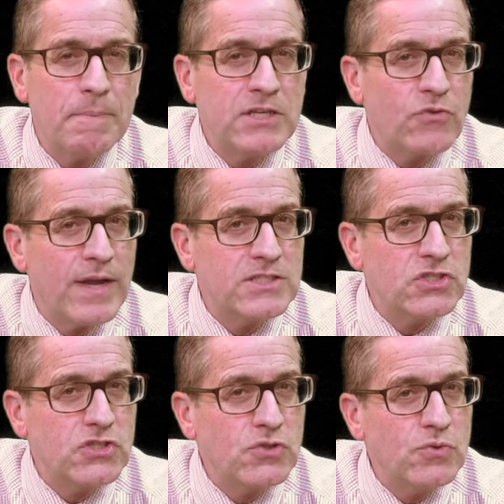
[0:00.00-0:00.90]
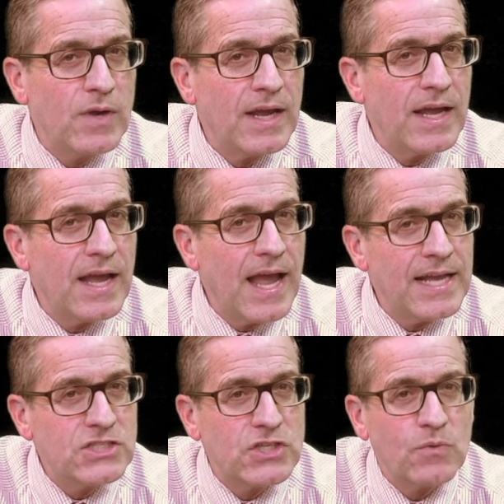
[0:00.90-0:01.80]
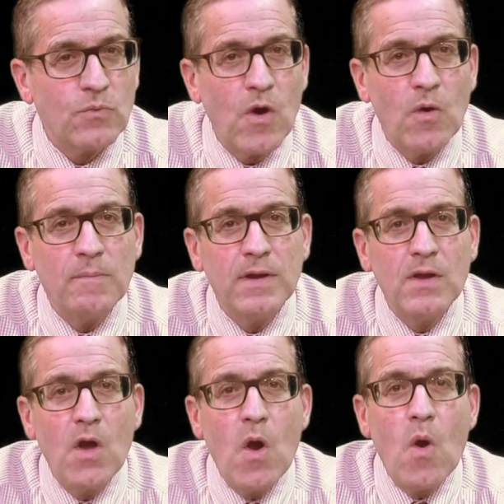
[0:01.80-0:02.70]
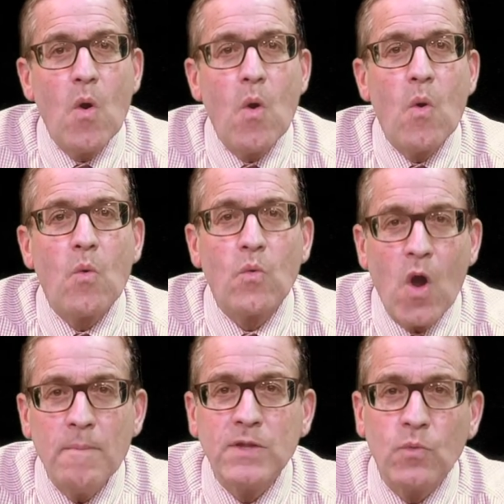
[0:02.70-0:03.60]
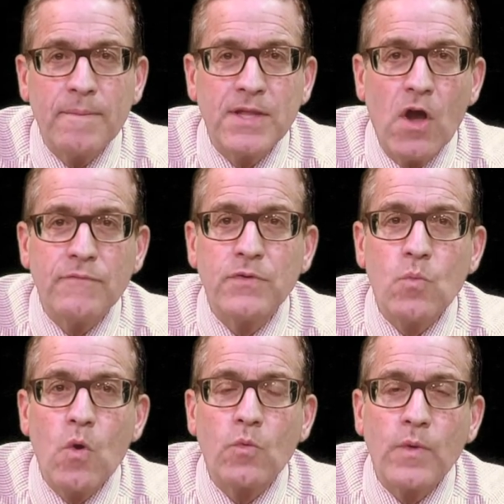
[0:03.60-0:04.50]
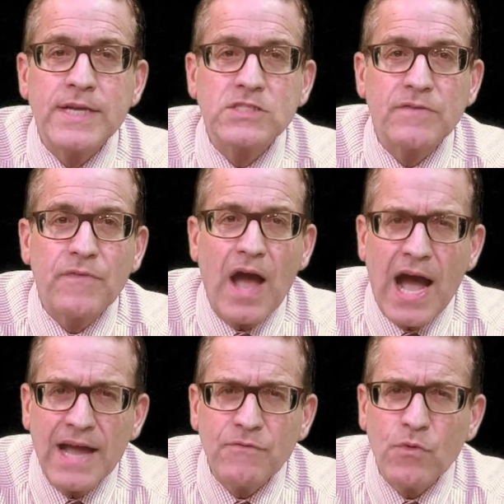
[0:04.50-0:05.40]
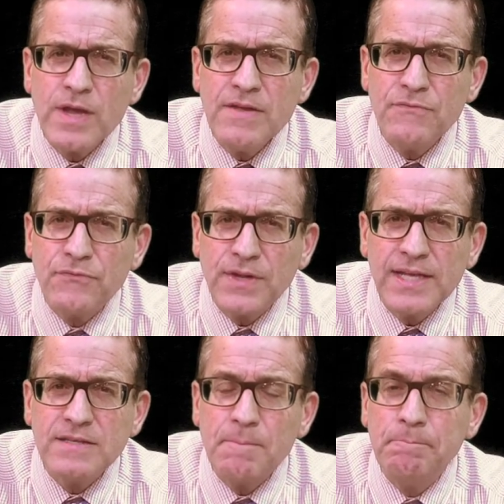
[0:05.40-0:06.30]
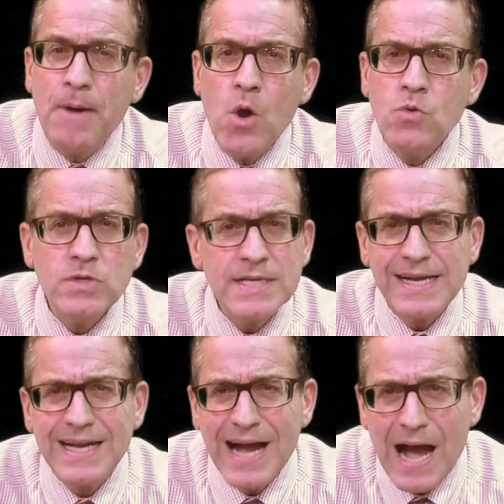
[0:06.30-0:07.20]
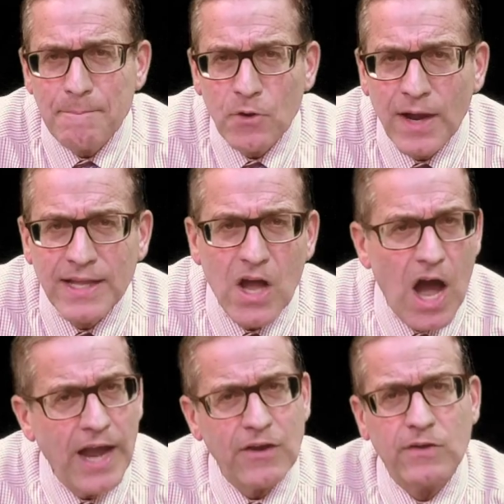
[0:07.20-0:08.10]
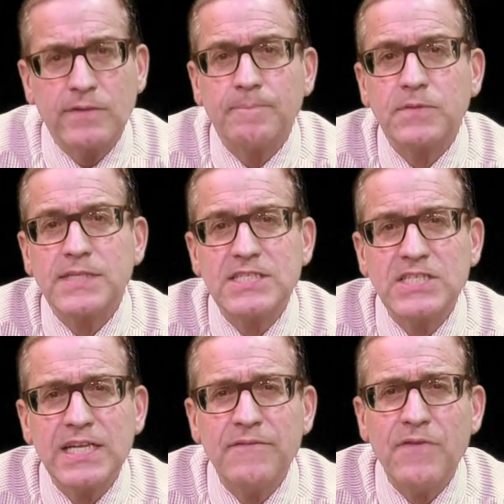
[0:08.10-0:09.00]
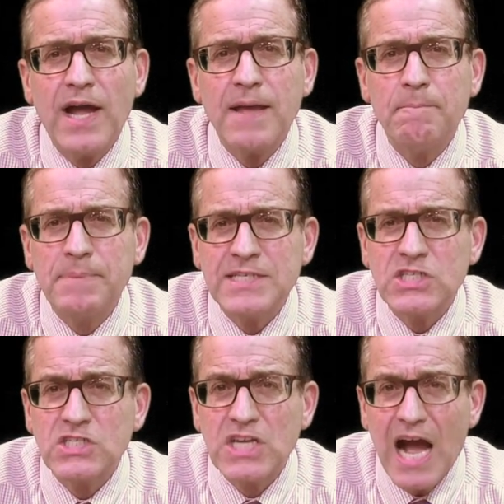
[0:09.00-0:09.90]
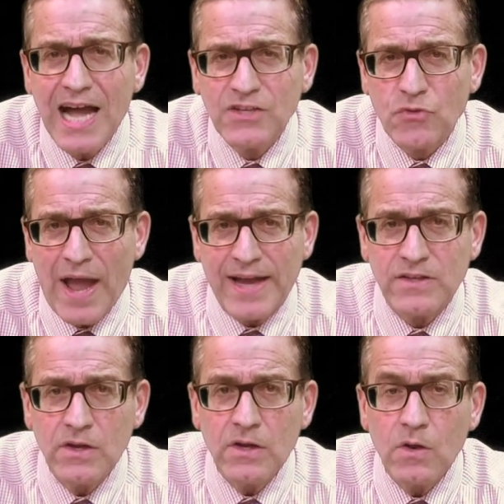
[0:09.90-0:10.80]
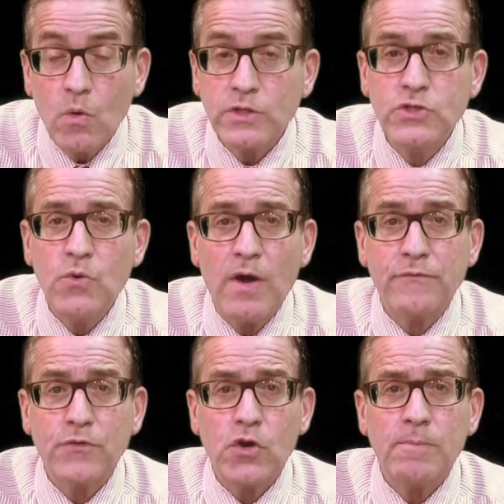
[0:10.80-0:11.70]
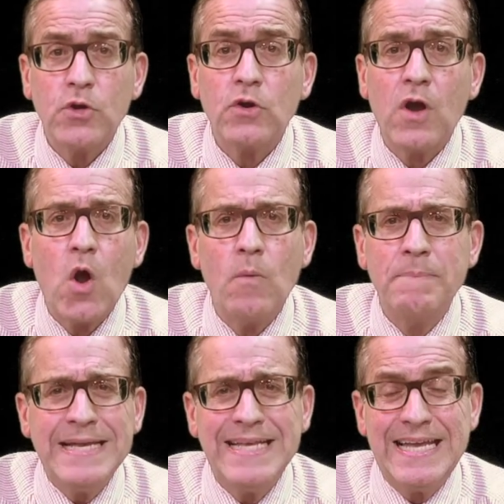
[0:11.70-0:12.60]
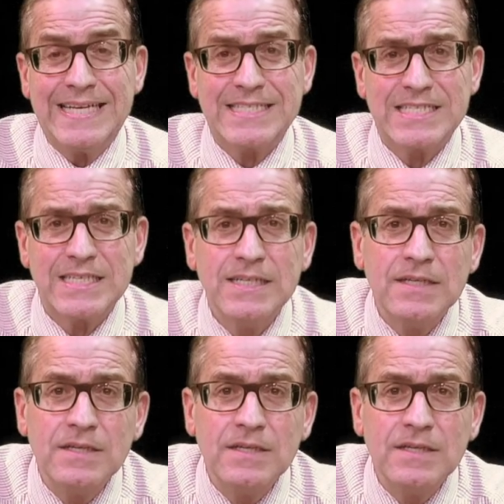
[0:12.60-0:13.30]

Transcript: be traced to ancient Rome Roman women often wore rings of ivory, flint, bone, copper, and iron to signify a business contract or to affirm her obedience.